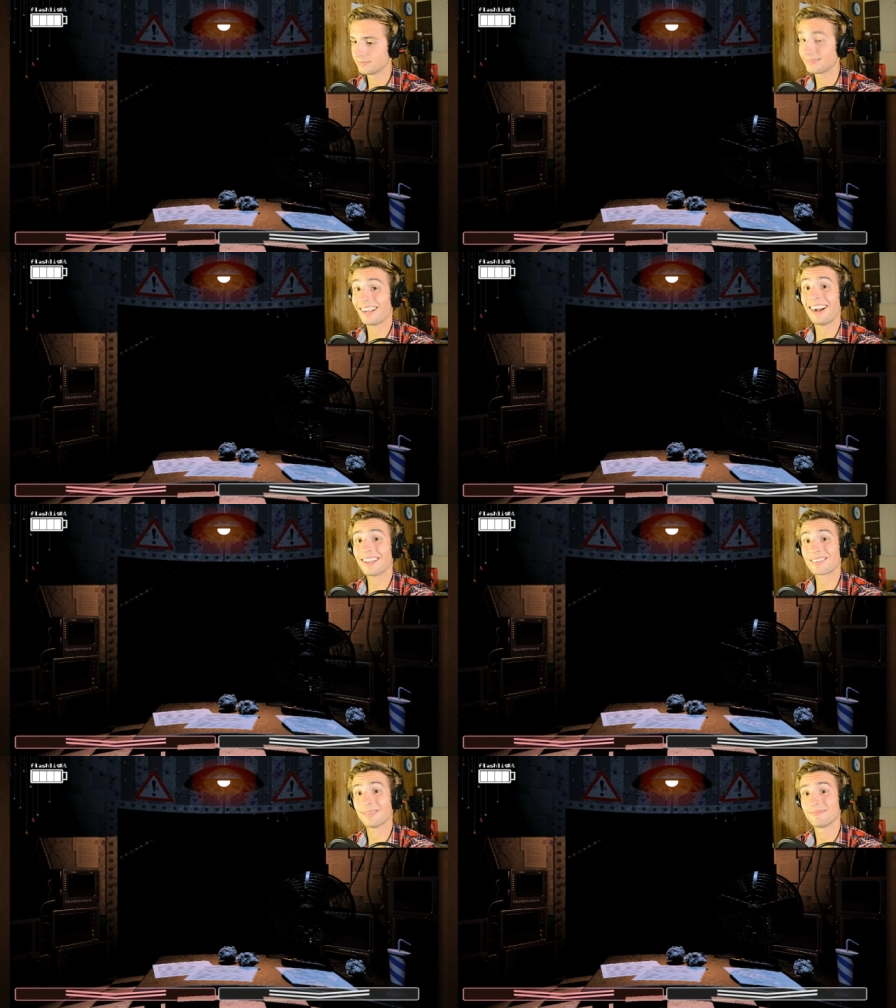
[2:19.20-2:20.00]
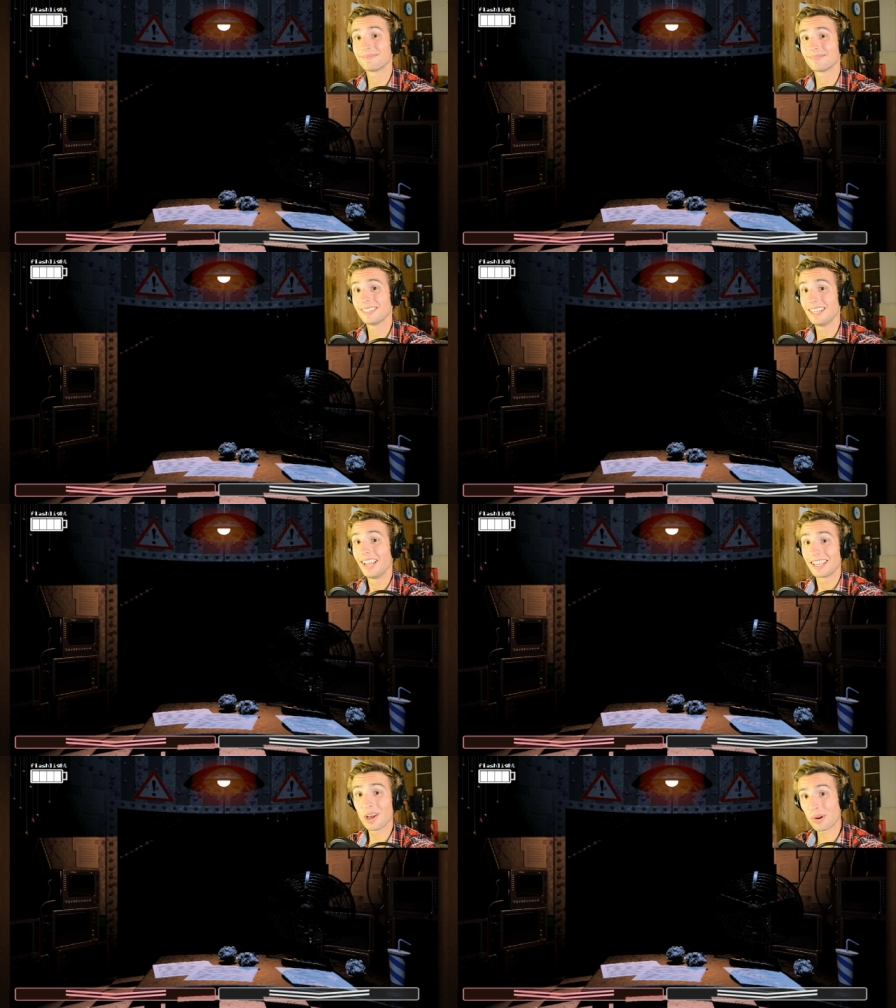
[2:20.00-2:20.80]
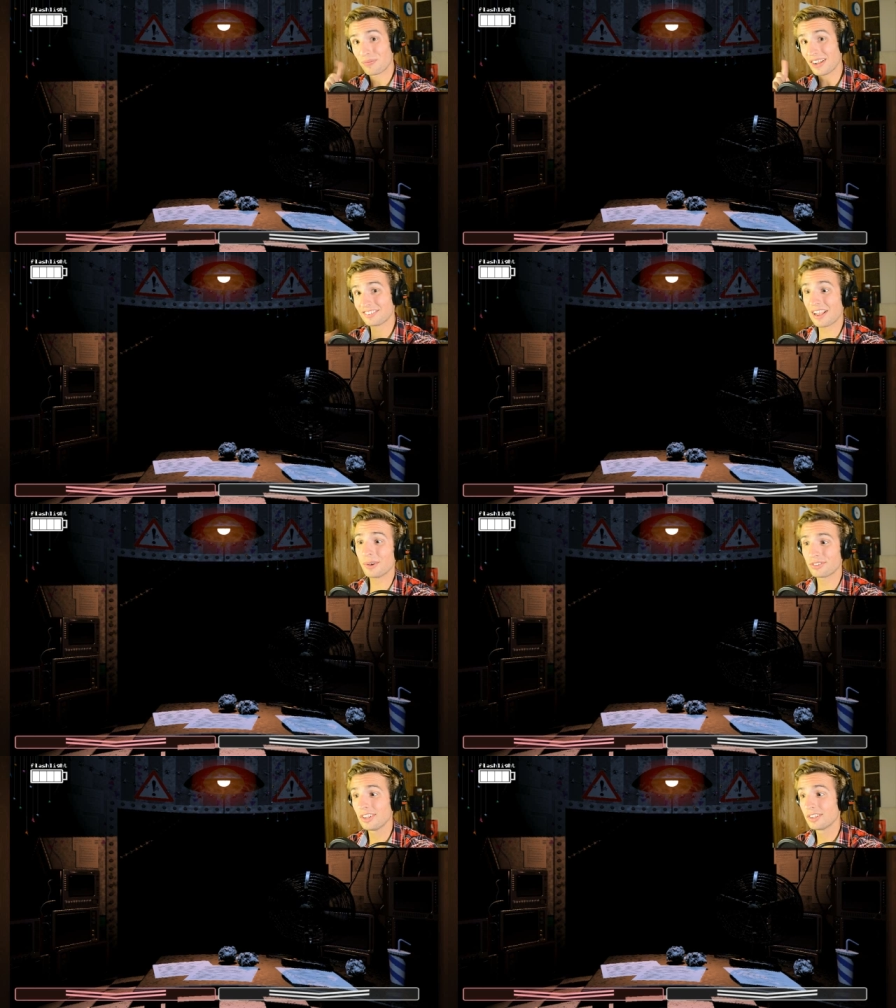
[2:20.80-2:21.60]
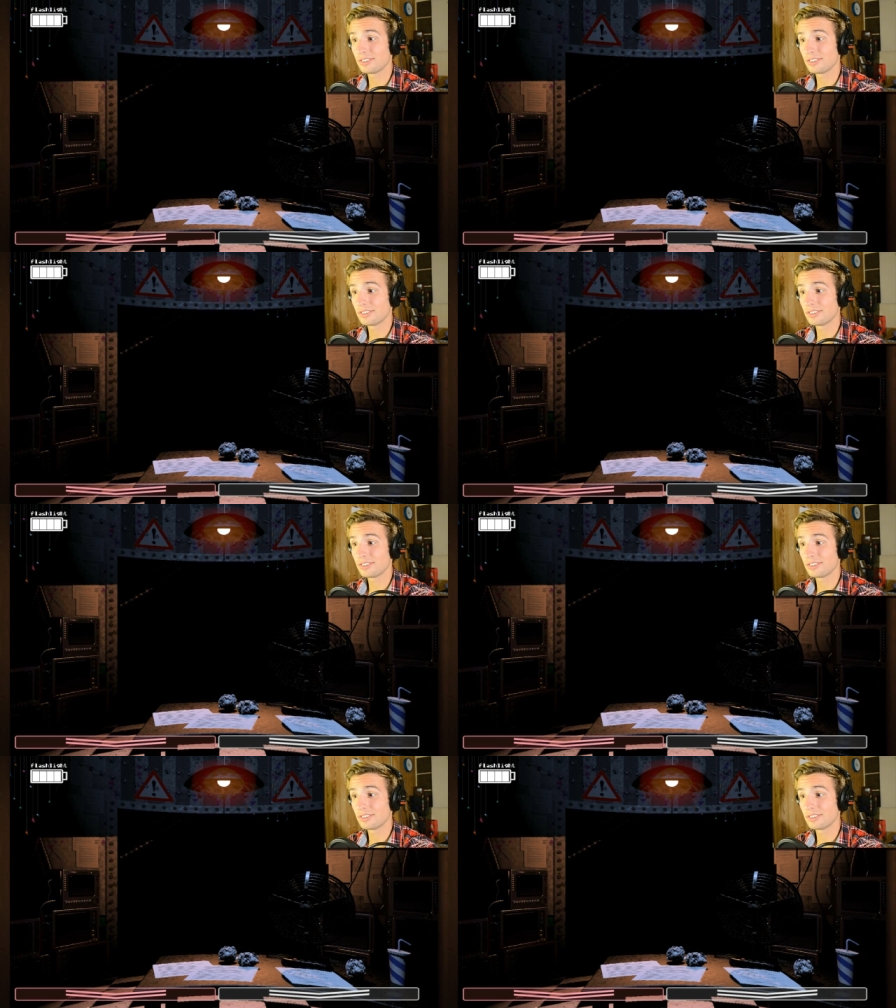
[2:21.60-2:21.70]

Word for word: Now, awesome. From what we know, that you know what fix those